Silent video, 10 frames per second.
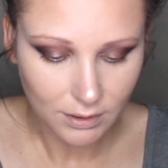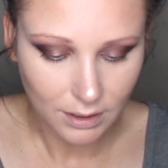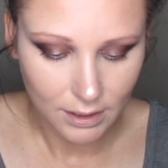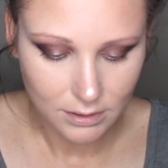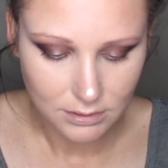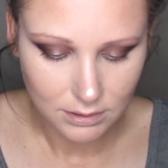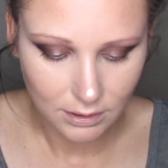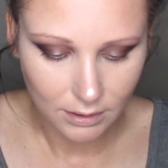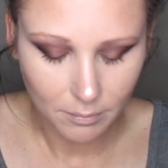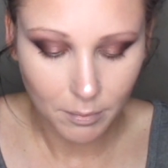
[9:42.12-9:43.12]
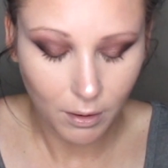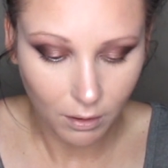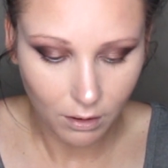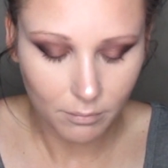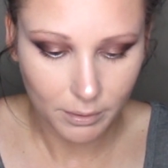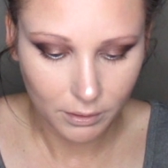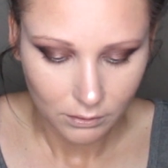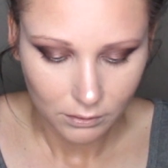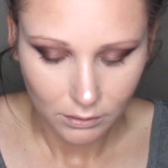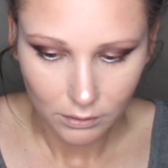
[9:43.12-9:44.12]
the eyes to like pop.
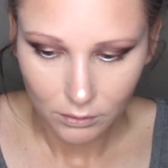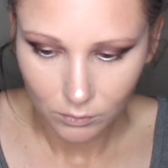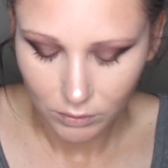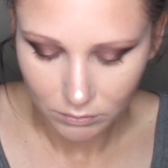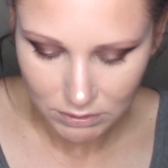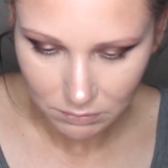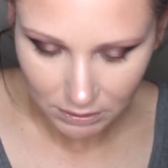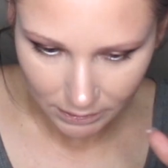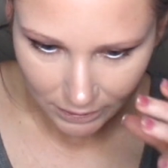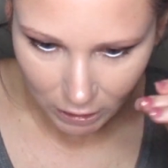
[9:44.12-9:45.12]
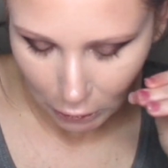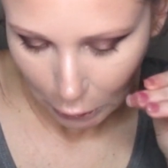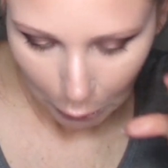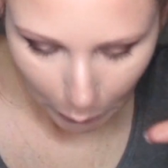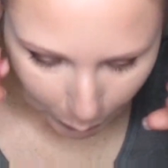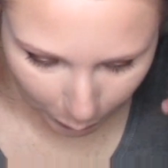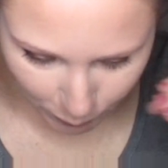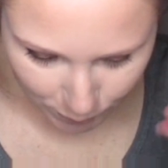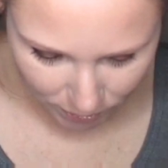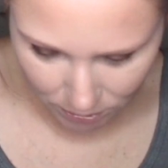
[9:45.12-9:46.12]
You don't want them to be like
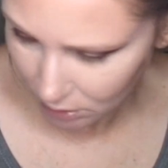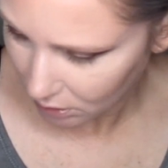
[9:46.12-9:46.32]
closed.